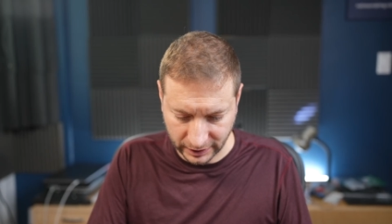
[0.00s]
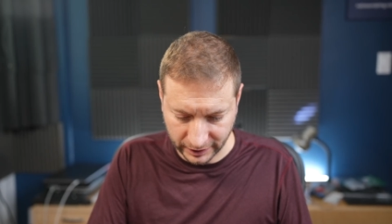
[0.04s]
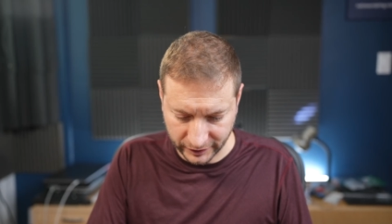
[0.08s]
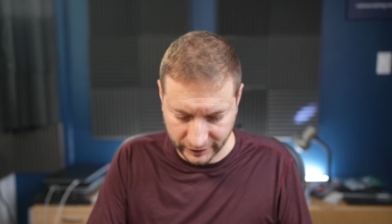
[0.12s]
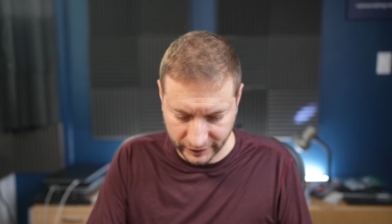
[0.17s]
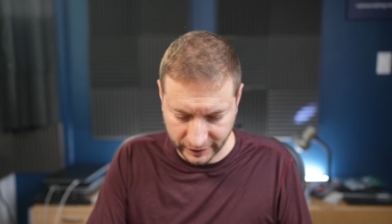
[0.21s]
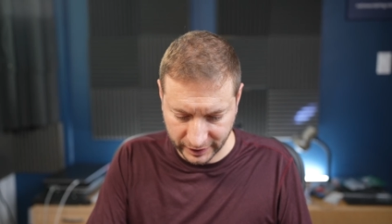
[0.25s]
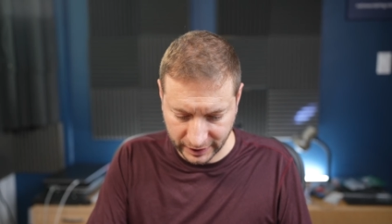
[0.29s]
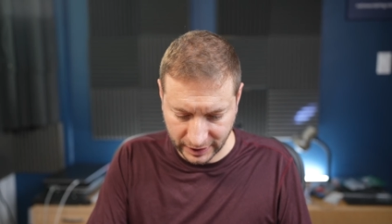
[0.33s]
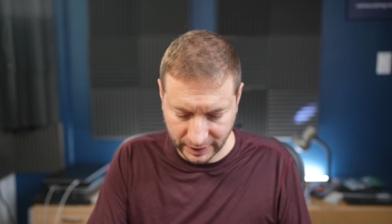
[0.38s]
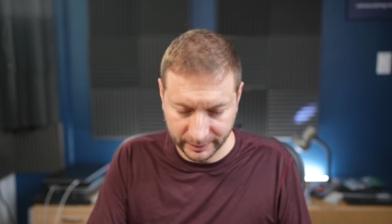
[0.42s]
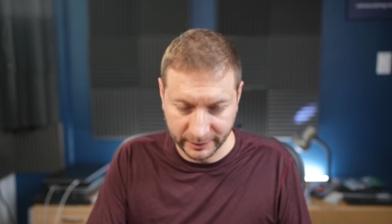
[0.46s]
I
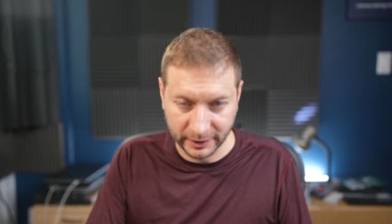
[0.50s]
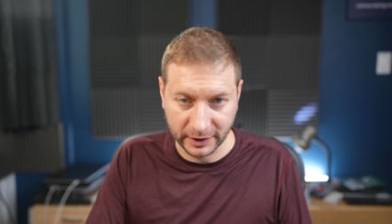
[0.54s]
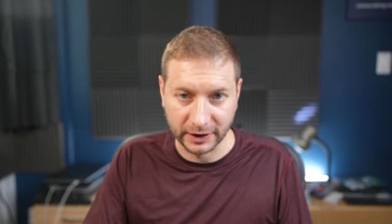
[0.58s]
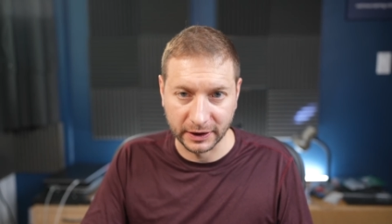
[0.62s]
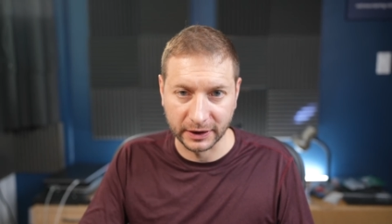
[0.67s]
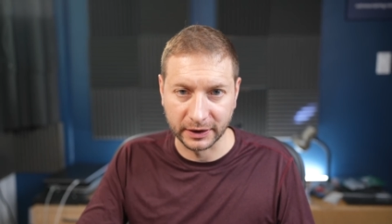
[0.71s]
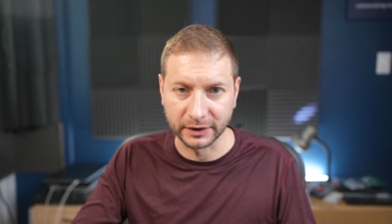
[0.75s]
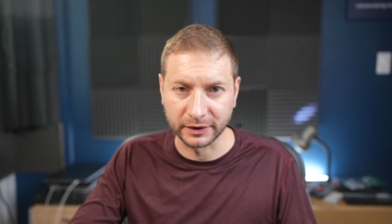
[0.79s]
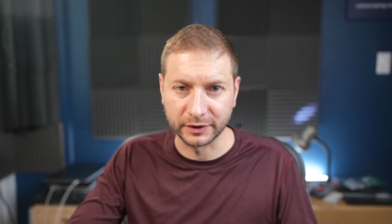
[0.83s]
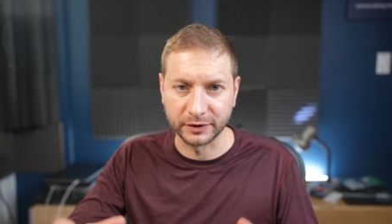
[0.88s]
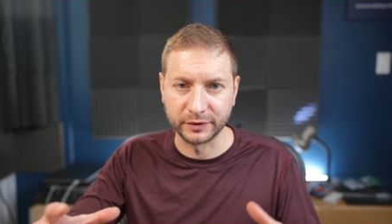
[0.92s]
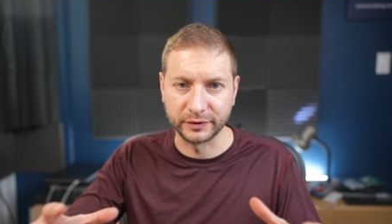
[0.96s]
think I'm
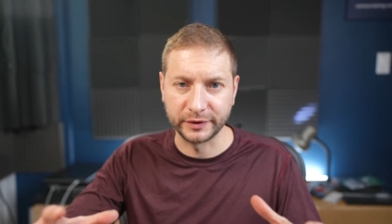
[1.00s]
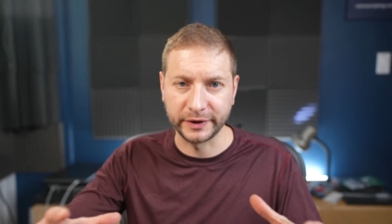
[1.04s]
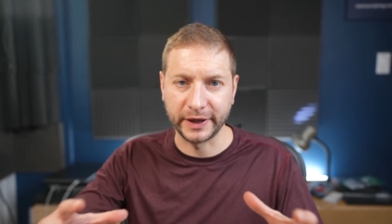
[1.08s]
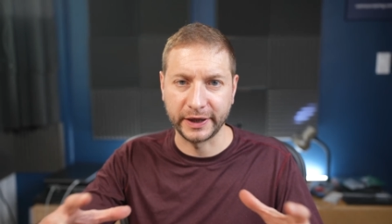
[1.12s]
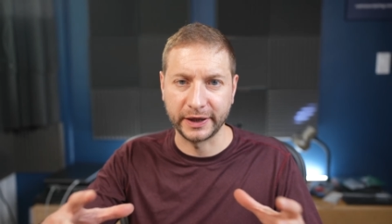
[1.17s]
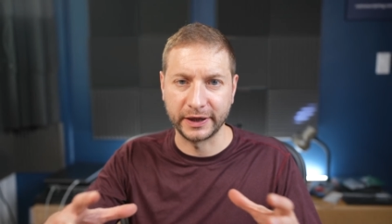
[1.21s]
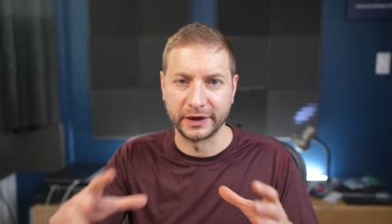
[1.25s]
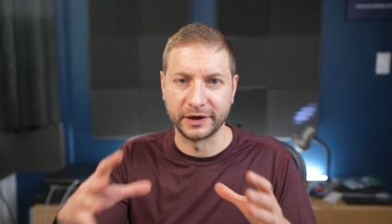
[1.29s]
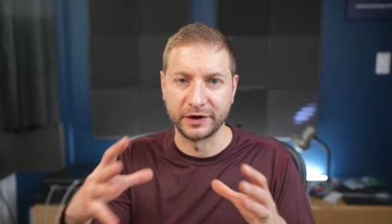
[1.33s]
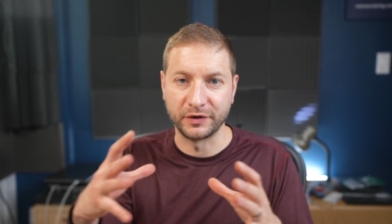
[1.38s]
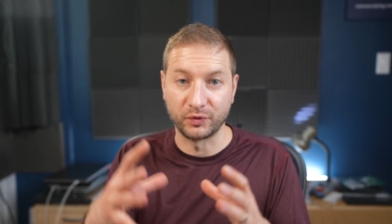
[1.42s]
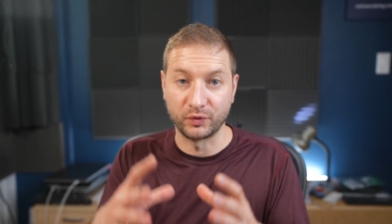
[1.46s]
gonna
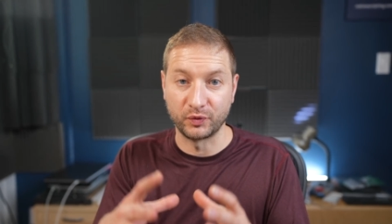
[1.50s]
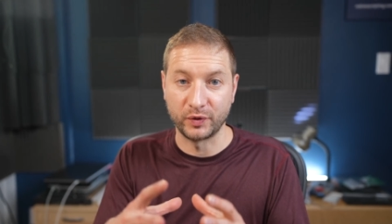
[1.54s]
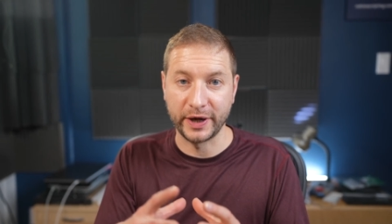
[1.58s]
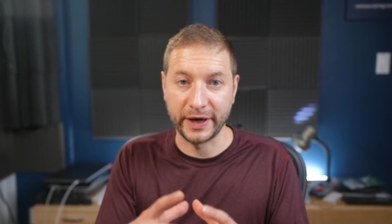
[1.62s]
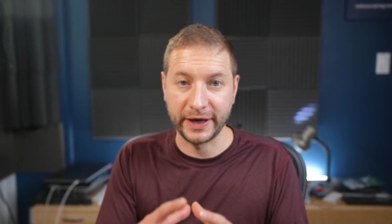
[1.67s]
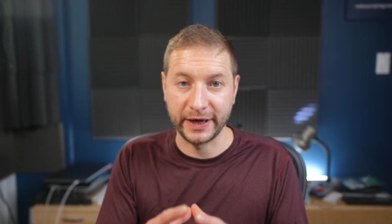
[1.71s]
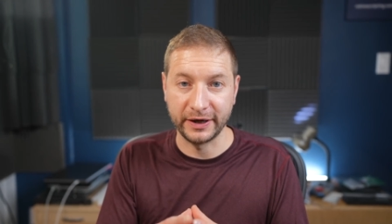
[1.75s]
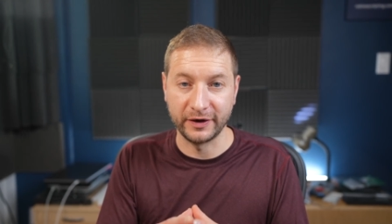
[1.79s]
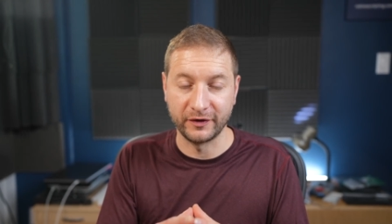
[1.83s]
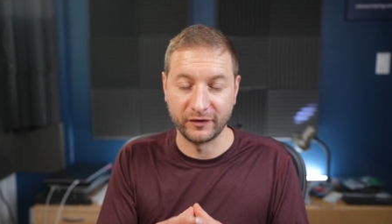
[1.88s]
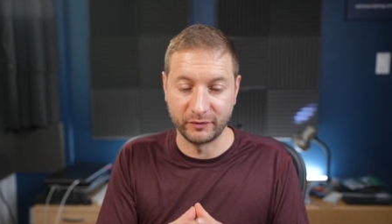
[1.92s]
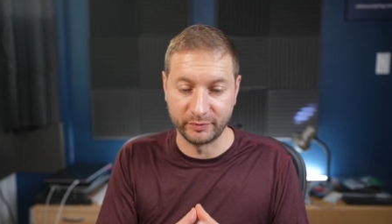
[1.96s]
create an
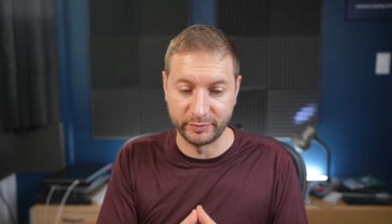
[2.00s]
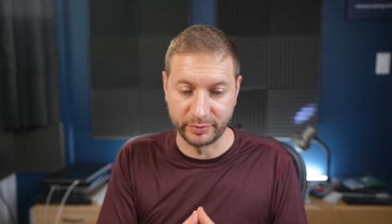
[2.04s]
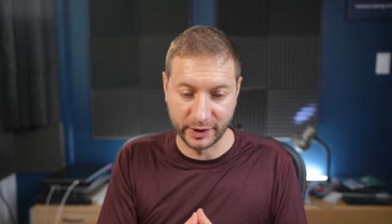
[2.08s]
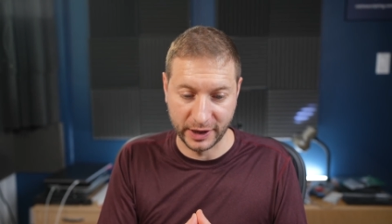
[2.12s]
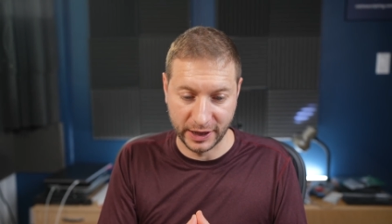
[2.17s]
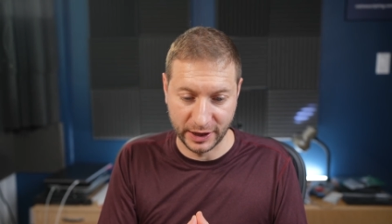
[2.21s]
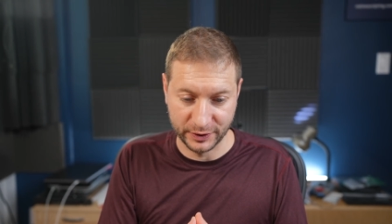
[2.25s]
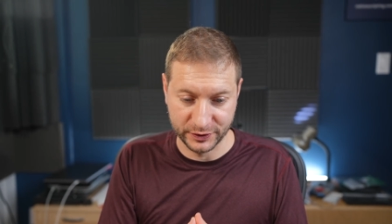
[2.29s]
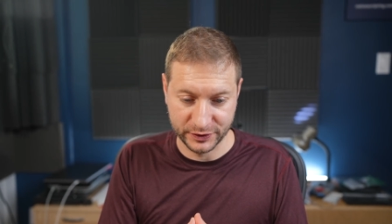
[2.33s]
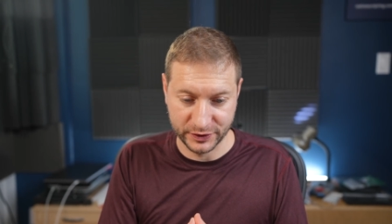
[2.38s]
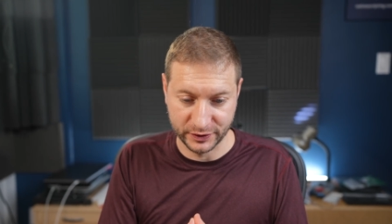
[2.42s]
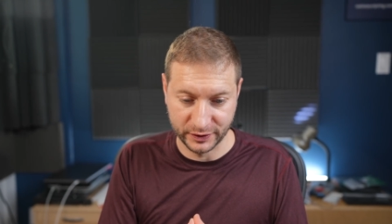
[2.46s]
array of
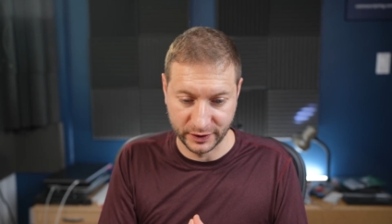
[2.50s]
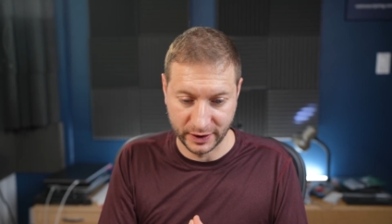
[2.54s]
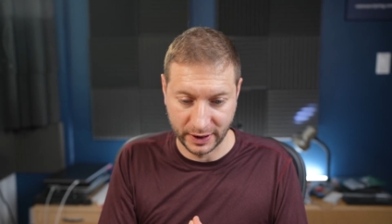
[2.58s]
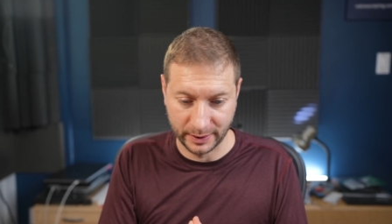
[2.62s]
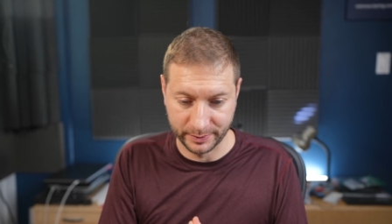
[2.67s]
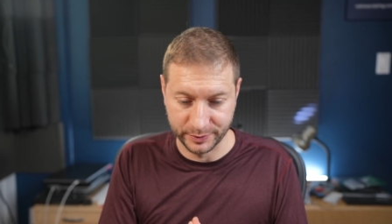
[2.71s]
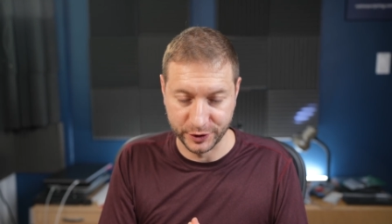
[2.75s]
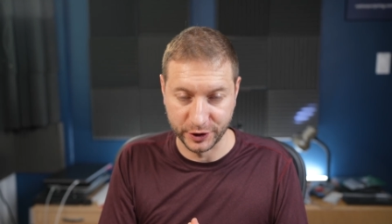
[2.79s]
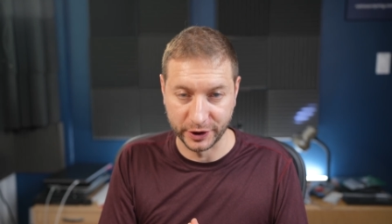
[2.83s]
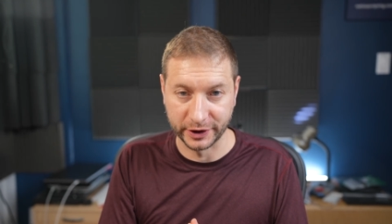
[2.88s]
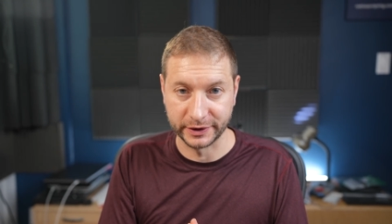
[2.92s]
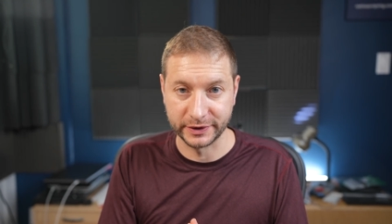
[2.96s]
browser
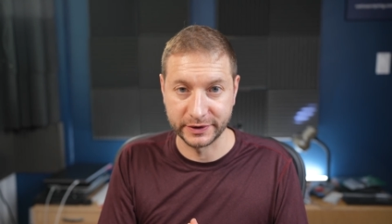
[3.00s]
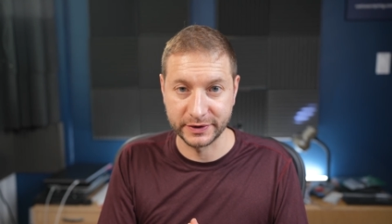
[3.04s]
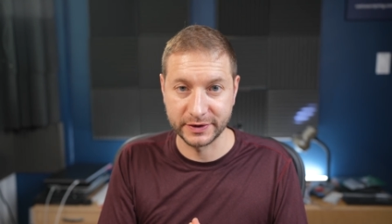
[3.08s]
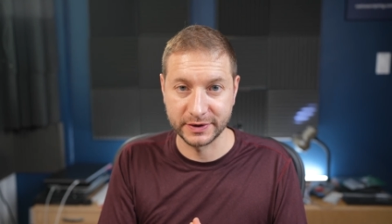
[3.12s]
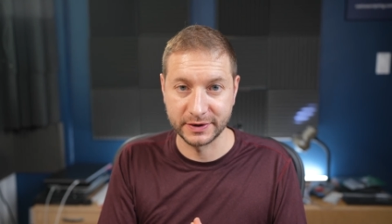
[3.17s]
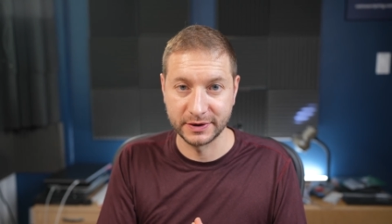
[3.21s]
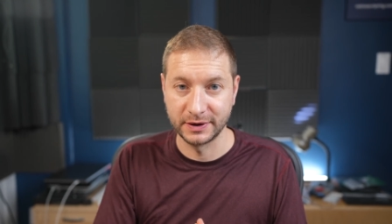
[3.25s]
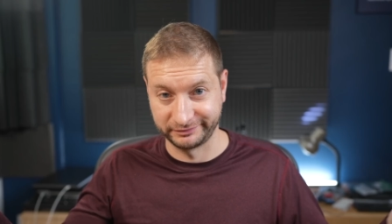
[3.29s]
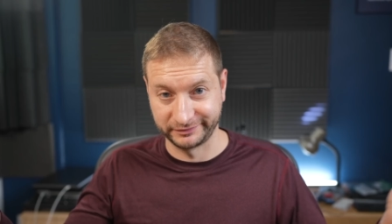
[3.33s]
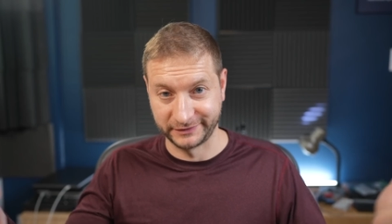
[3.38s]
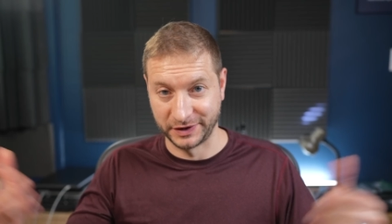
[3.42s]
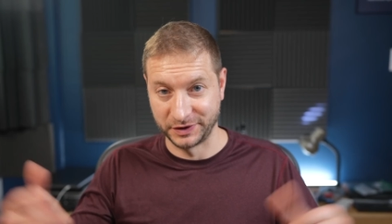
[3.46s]

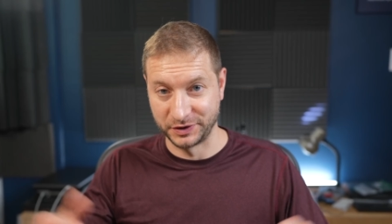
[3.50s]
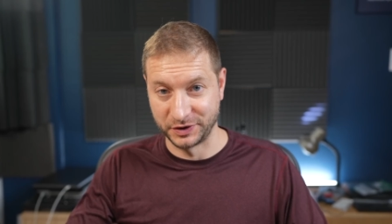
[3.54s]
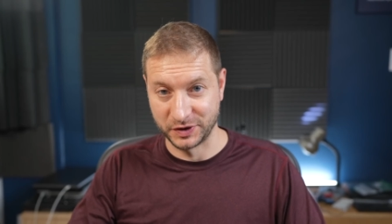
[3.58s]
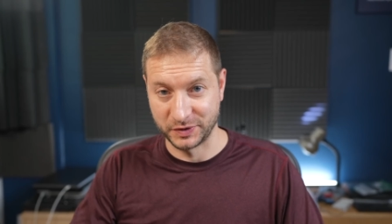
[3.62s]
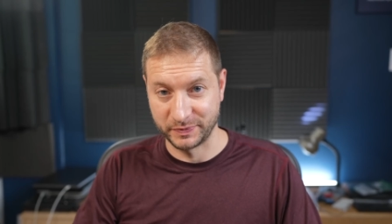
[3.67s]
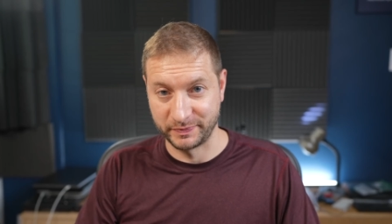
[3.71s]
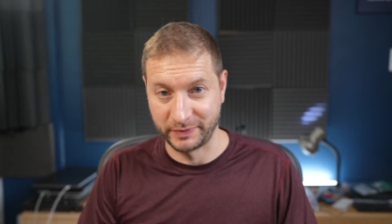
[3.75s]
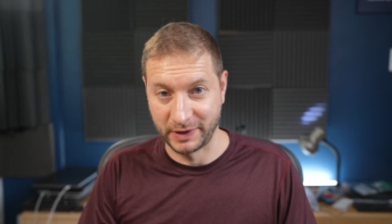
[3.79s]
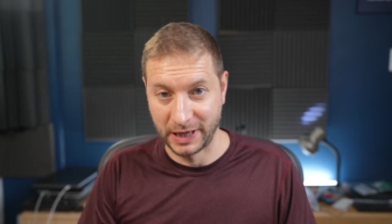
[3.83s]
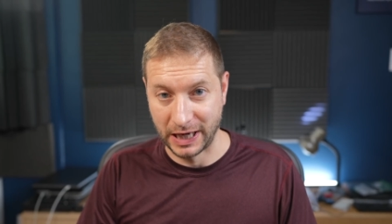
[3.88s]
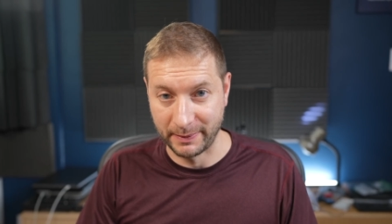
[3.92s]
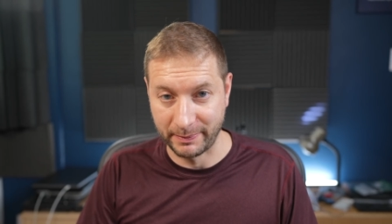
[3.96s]
objects and
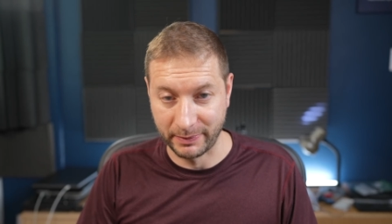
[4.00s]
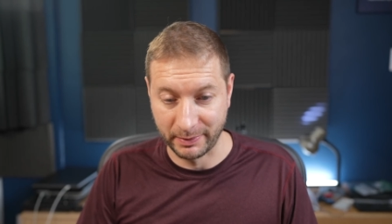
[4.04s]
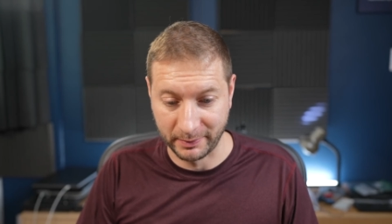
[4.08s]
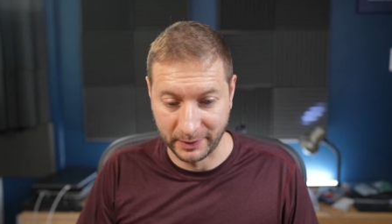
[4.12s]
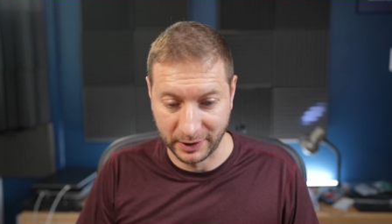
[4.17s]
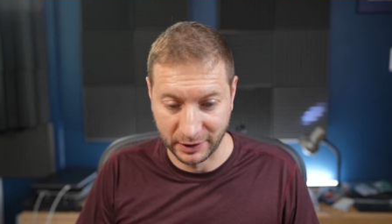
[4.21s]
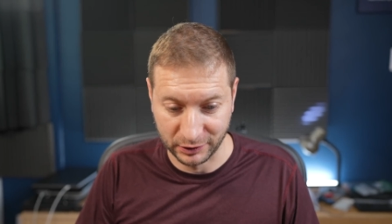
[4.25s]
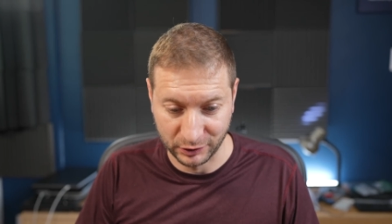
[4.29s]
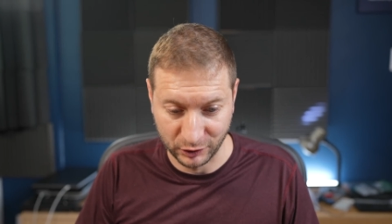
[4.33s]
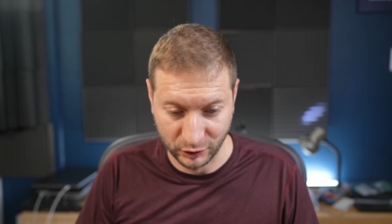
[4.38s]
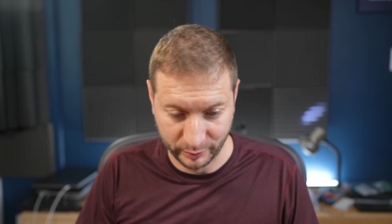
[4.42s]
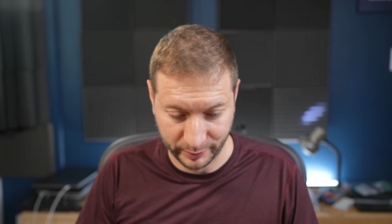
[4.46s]
just pop them
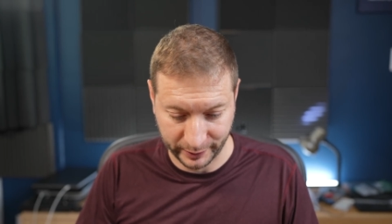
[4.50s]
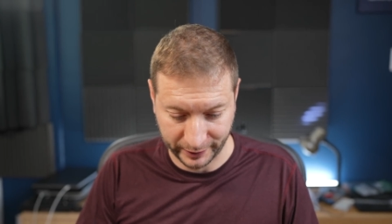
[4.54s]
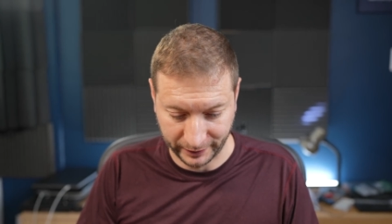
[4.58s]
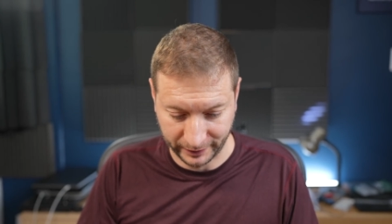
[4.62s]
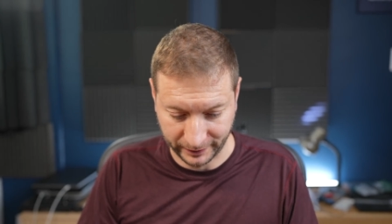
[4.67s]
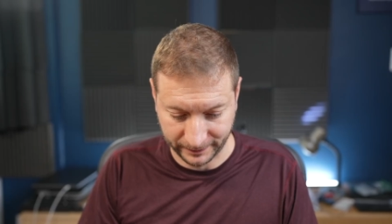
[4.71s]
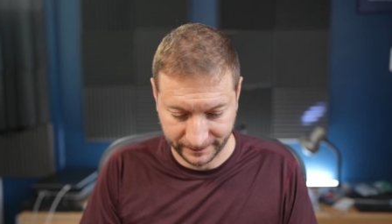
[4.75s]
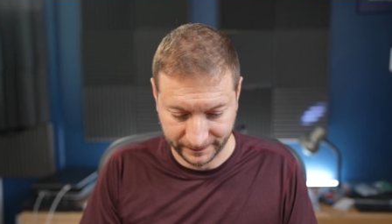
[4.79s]
all open.